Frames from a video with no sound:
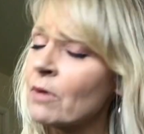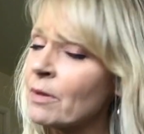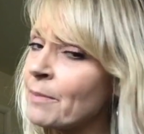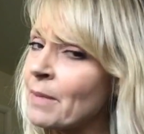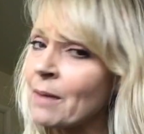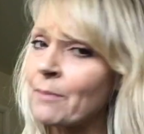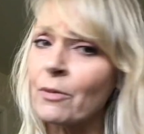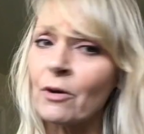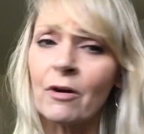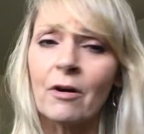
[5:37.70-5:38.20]

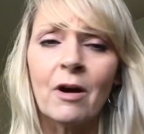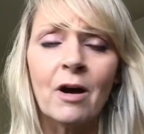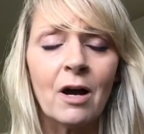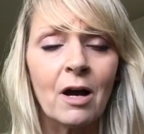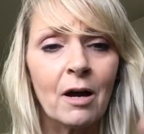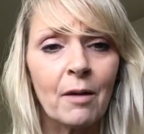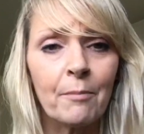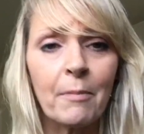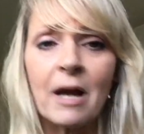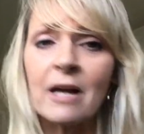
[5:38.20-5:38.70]
Remember,
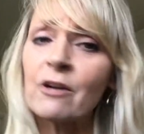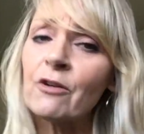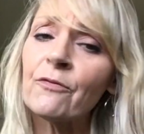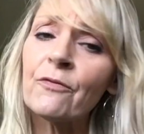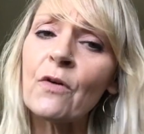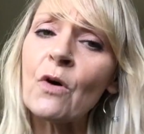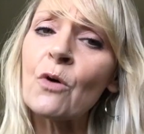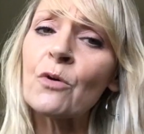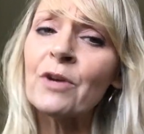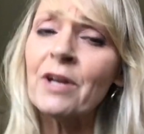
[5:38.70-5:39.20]
a
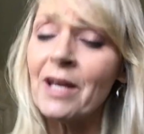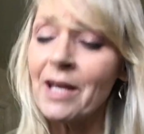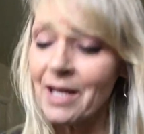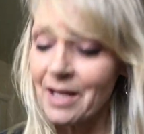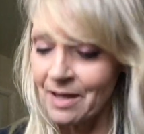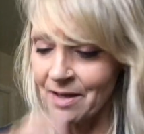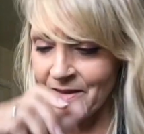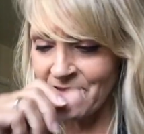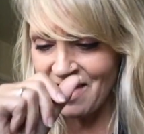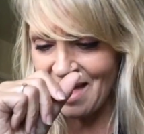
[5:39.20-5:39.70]
microphone
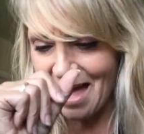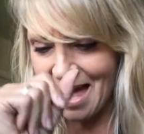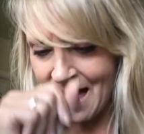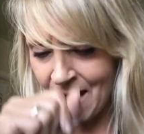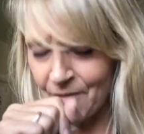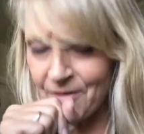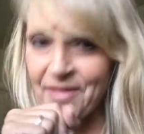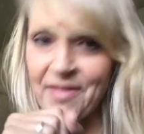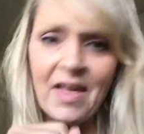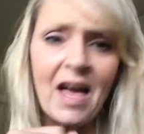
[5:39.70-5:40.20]
is
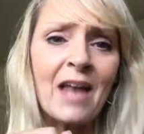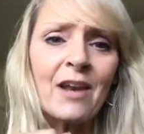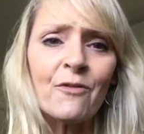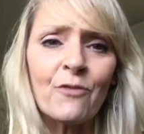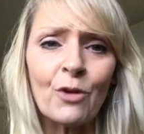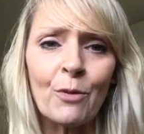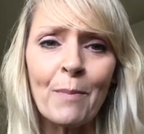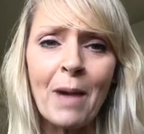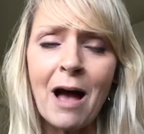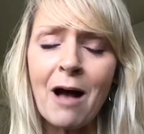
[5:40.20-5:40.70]
outside
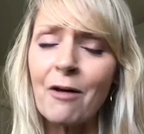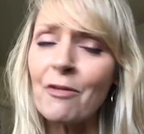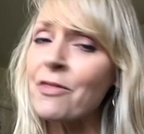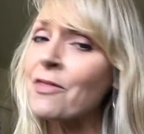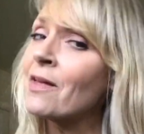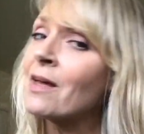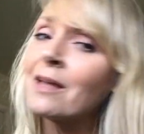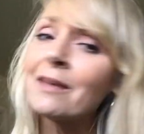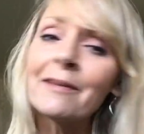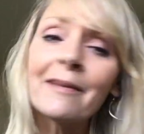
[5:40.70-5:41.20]
of your mouth,
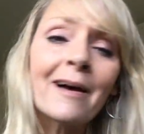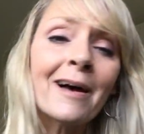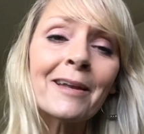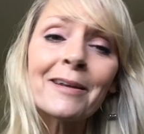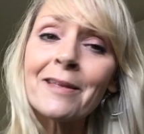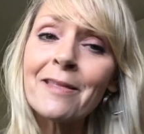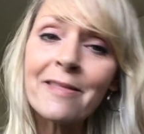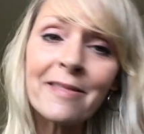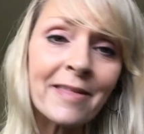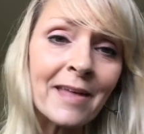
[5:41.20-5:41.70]

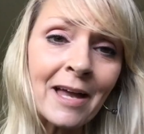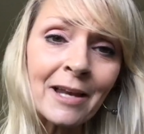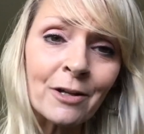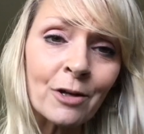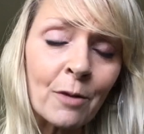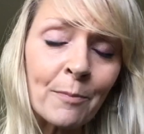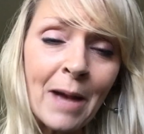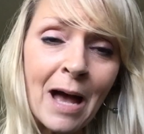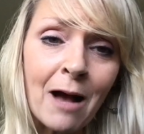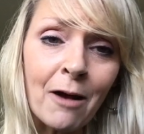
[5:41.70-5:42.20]
not inside of
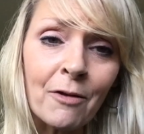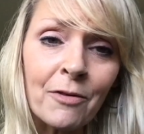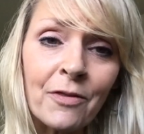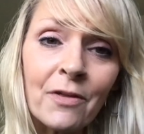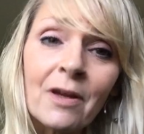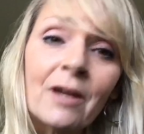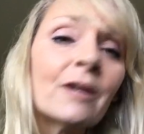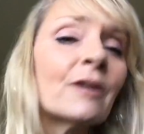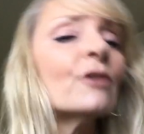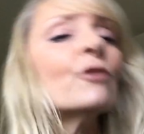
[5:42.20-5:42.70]
your mouth.
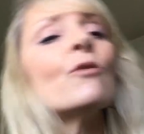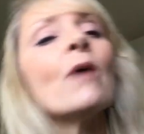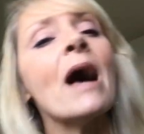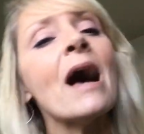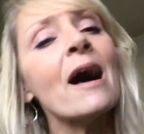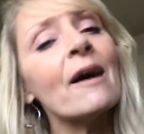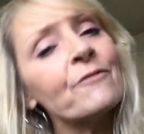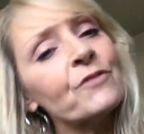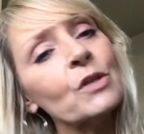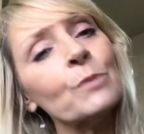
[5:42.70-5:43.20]
You
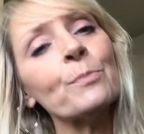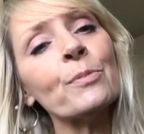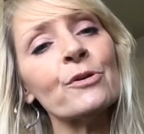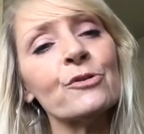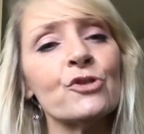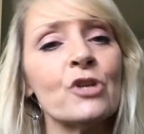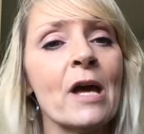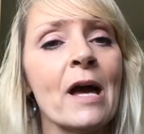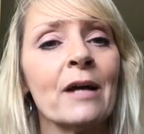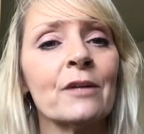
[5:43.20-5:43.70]
have to
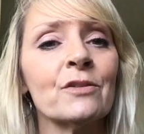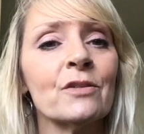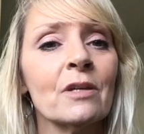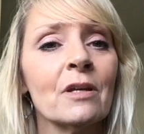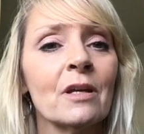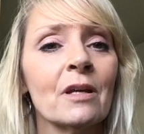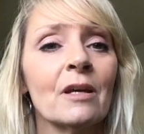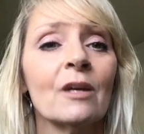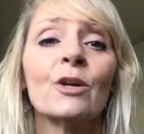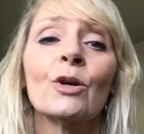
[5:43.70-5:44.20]
project
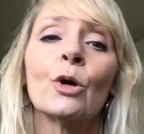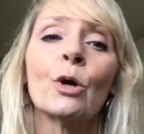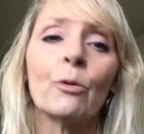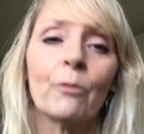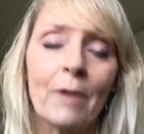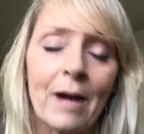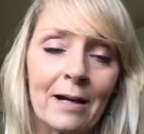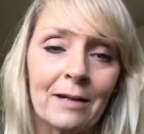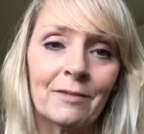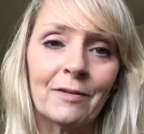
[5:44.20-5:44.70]

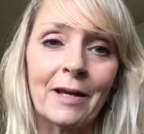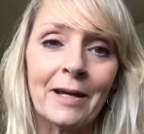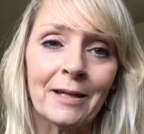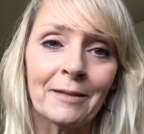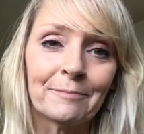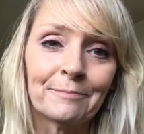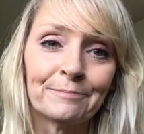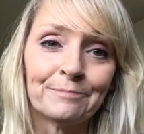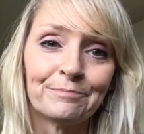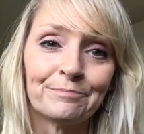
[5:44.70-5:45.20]

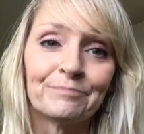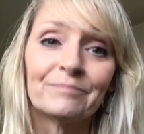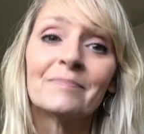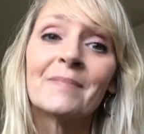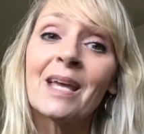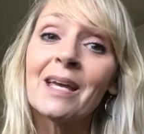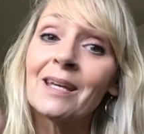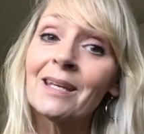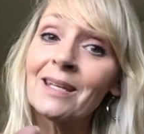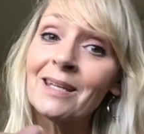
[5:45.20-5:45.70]
correctly.
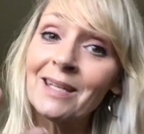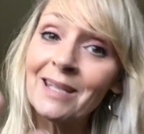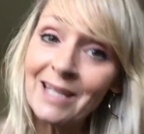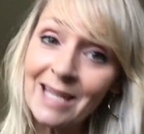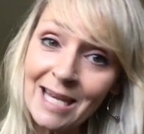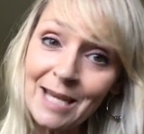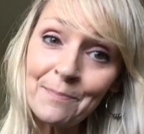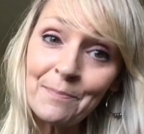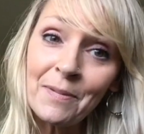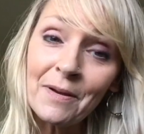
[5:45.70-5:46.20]

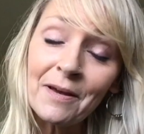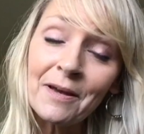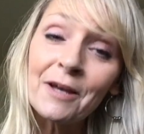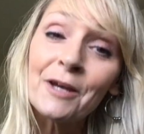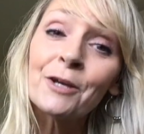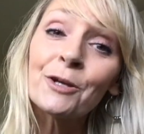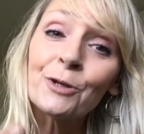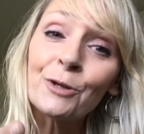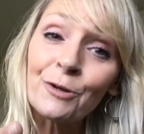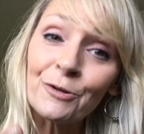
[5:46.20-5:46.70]
Keep
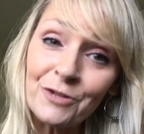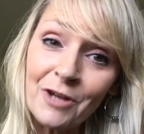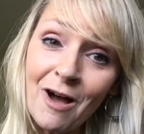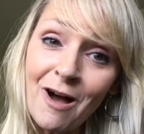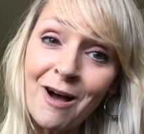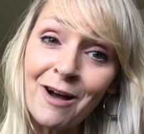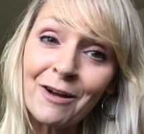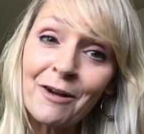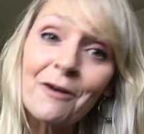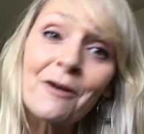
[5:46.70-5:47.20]
your
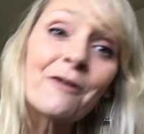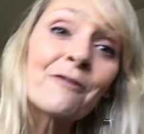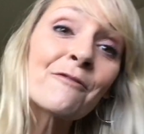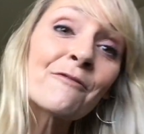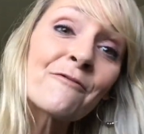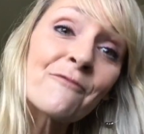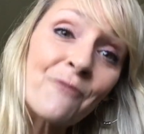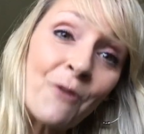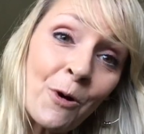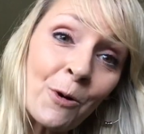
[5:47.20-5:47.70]
tongue
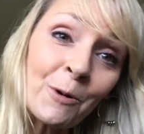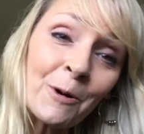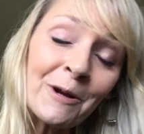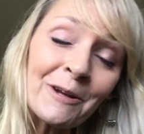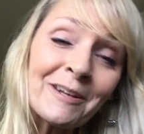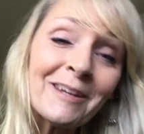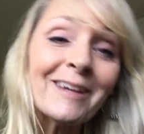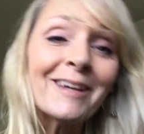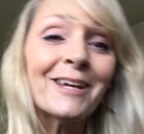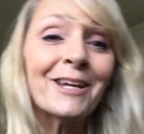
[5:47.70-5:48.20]

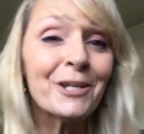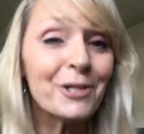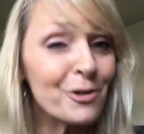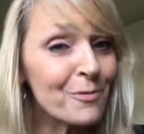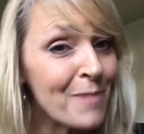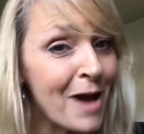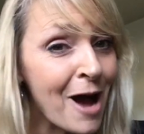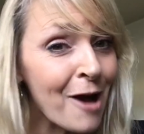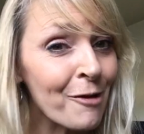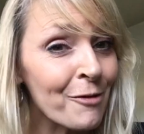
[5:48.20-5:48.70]
forward in
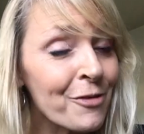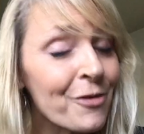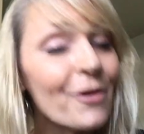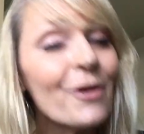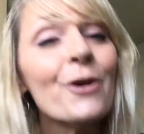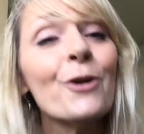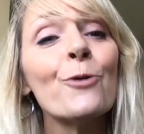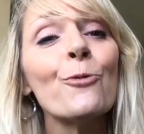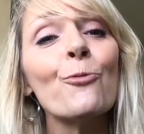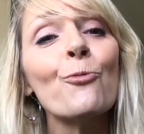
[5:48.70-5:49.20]
your mouth
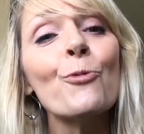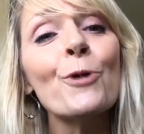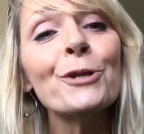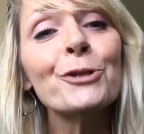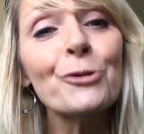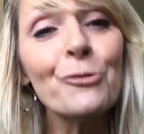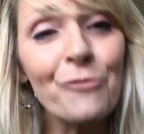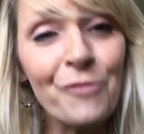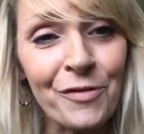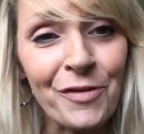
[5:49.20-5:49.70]

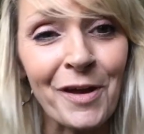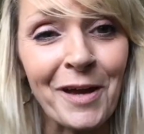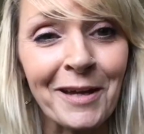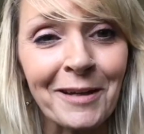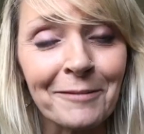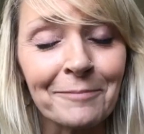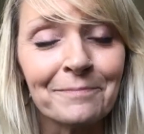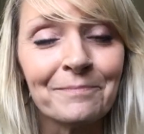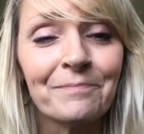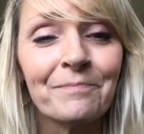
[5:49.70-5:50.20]
when you
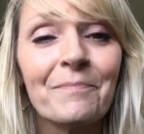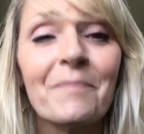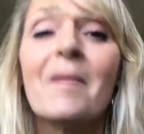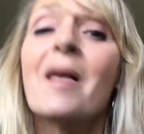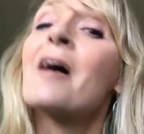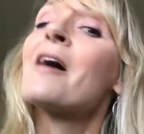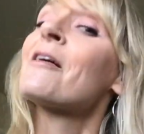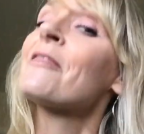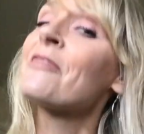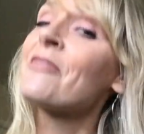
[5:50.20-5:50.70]
sing.
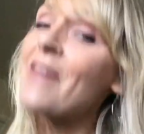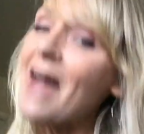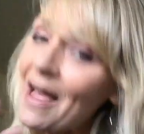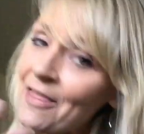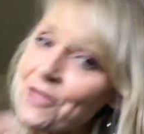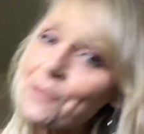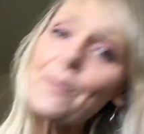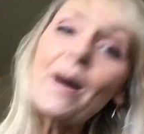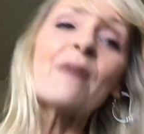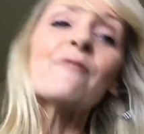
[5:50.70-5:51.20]

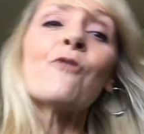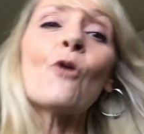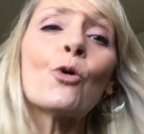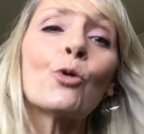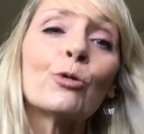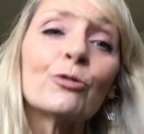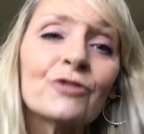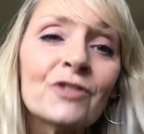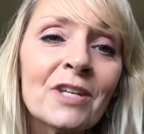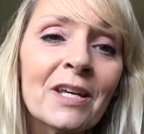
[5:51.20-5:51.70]
That's my
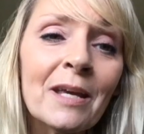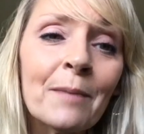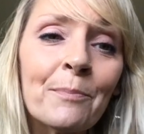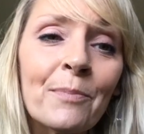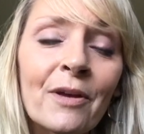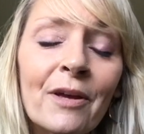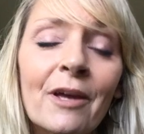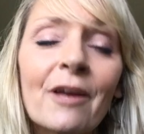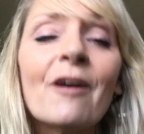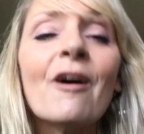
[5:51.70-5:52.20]
vocal
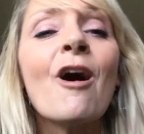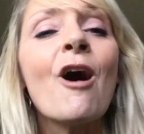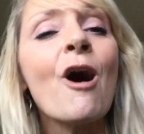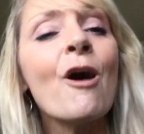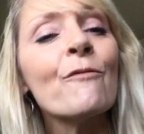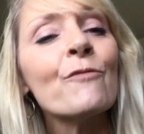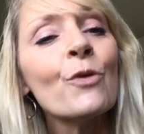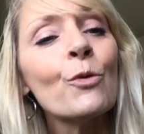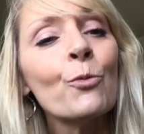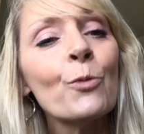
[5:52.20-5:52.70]
tip
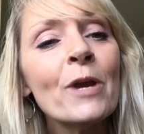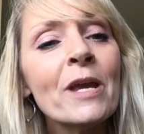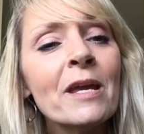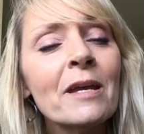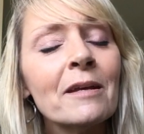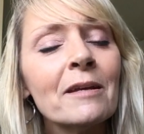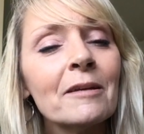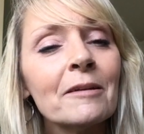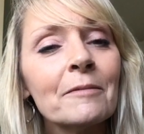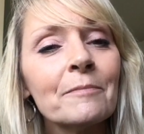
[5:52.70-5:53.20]
of the
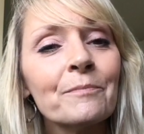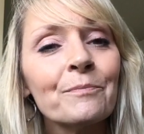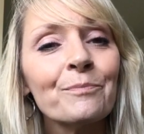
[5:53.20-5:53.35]
week.